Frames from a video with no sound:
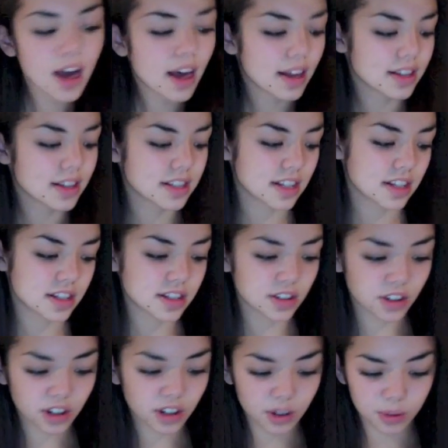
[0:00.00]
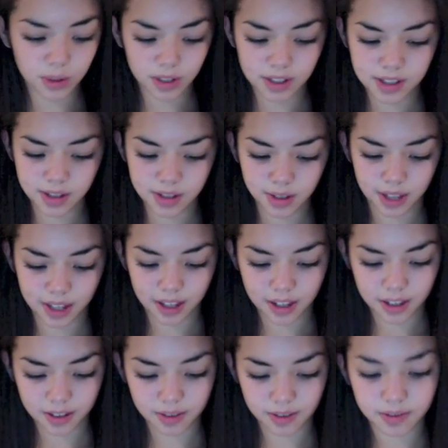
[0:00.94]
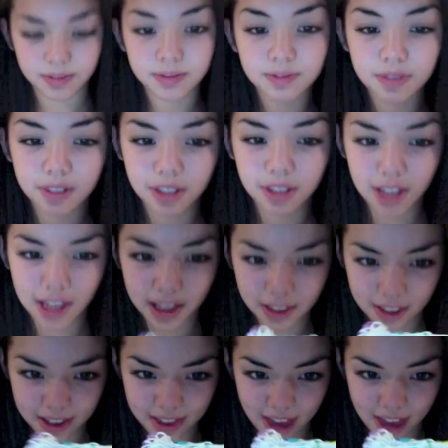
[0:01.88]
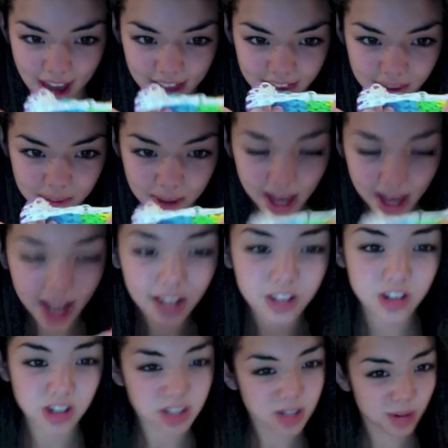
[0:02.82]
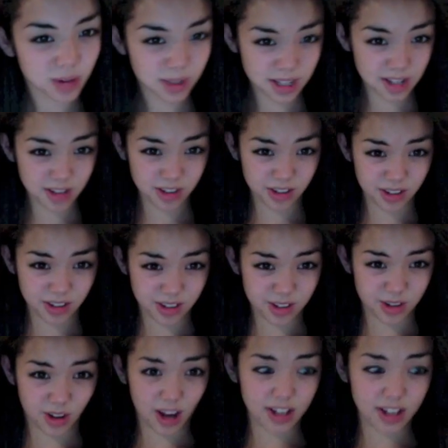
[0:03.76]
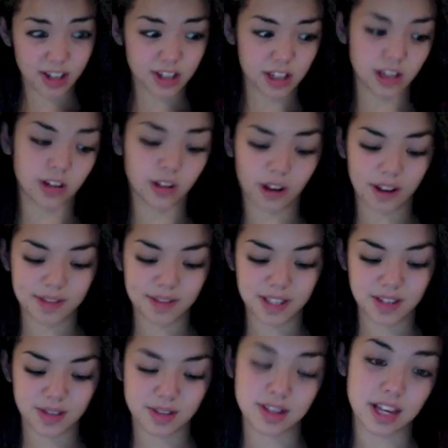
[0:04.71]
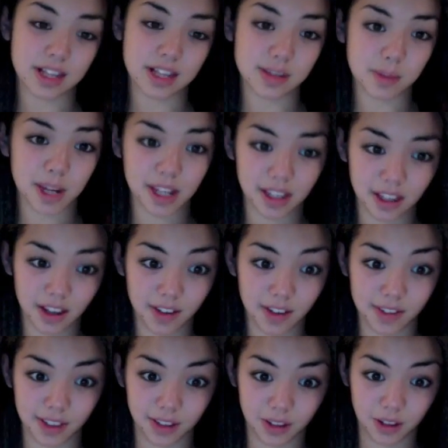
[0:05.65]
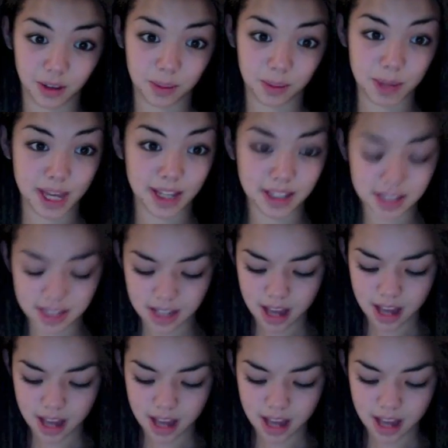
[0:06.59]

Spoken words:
since you're going to want to do like it like that in the back, just so it's easier to stretch and you don't have to use as many of the little bands,